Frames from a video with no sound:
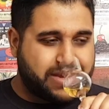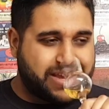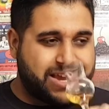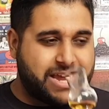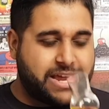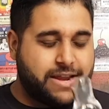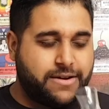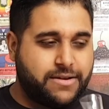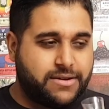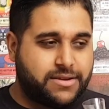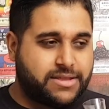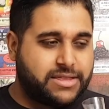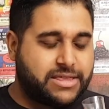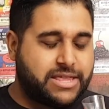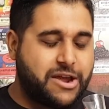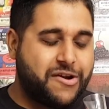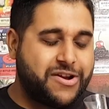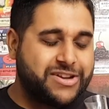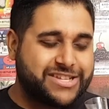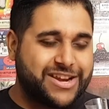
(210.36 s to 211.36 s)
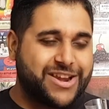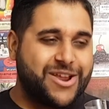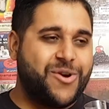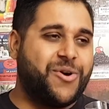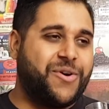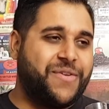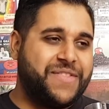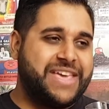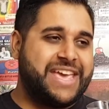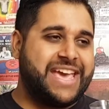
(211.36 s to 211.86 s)
And there is a note
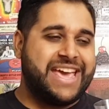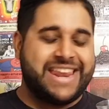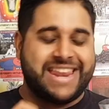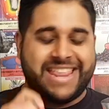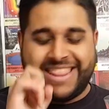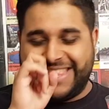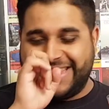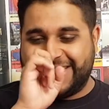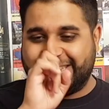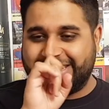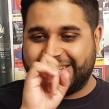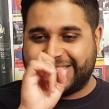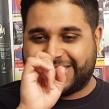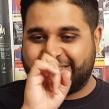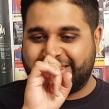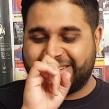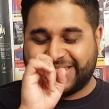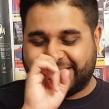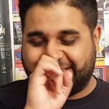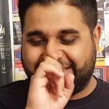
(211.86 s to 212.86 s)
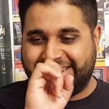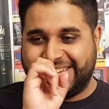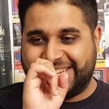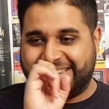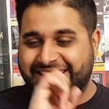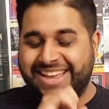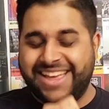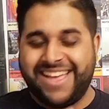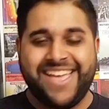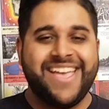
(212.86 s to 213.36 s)
on the end, and this is
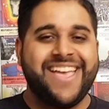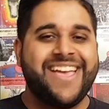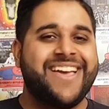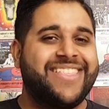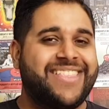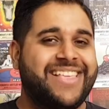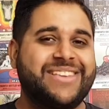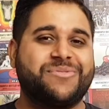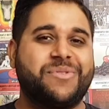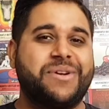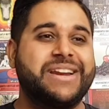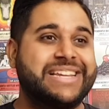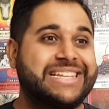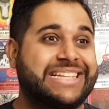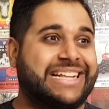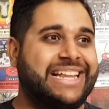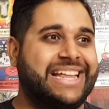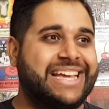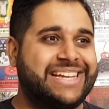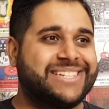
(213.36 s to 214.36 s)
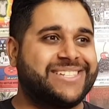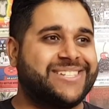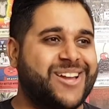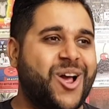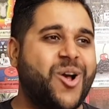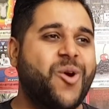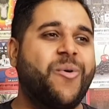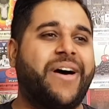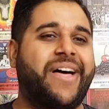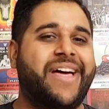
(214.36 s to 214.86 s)
just, this one just clicks
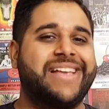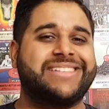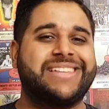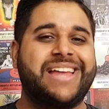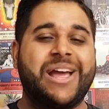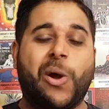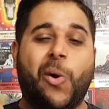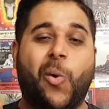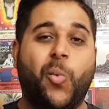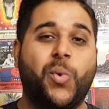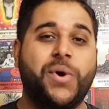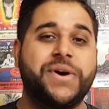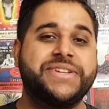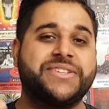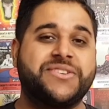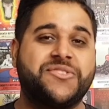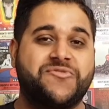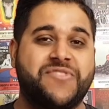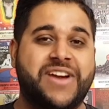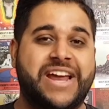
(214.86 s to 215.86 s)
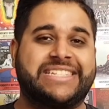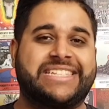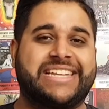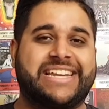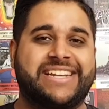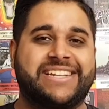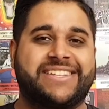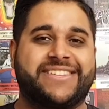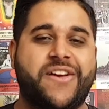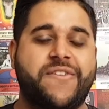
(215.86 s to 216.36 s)
so well. It's like wood
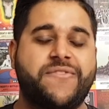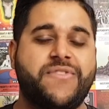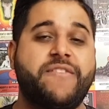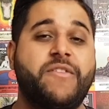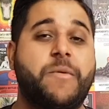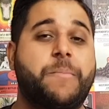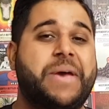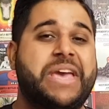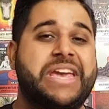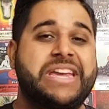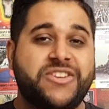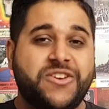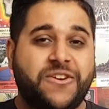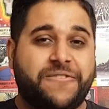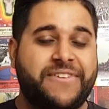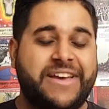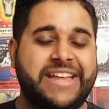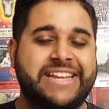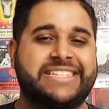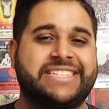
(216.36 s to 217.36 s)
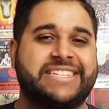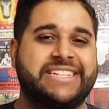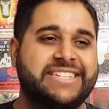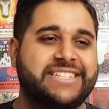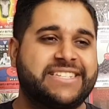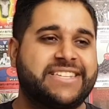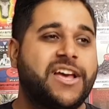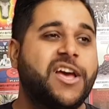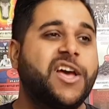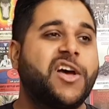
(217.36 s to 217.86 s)
resin. So if you ever paint your
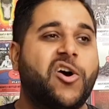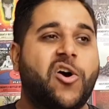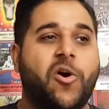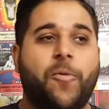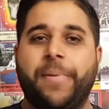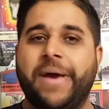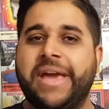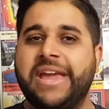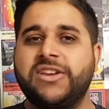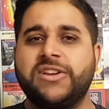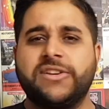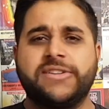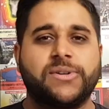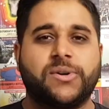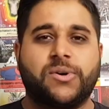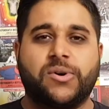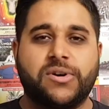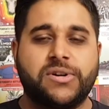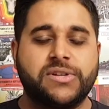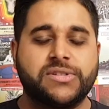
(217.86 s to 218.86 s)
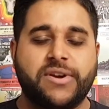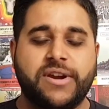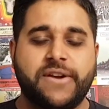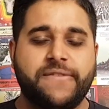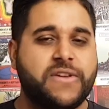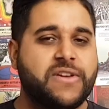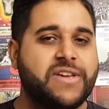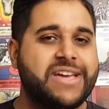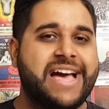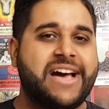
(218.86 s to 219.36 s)
fences or paint your doors or
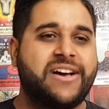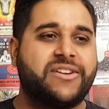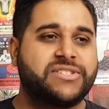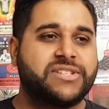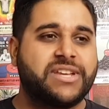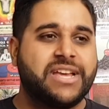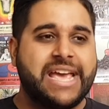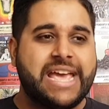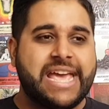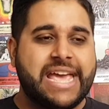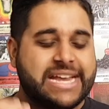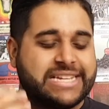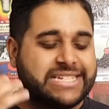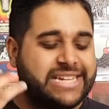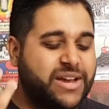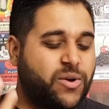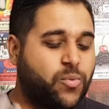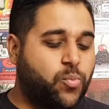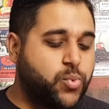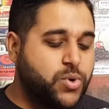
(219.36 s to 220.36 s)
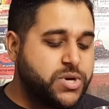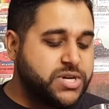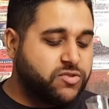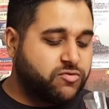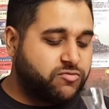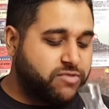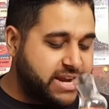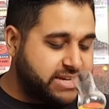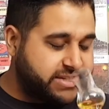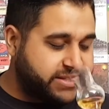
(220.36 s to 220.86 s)
anything in your house, it's like wood
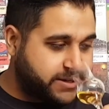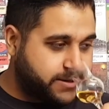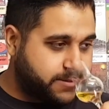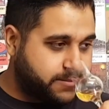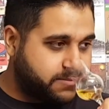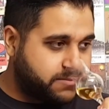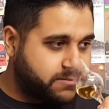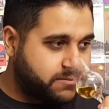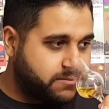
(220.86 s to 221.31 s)
resin.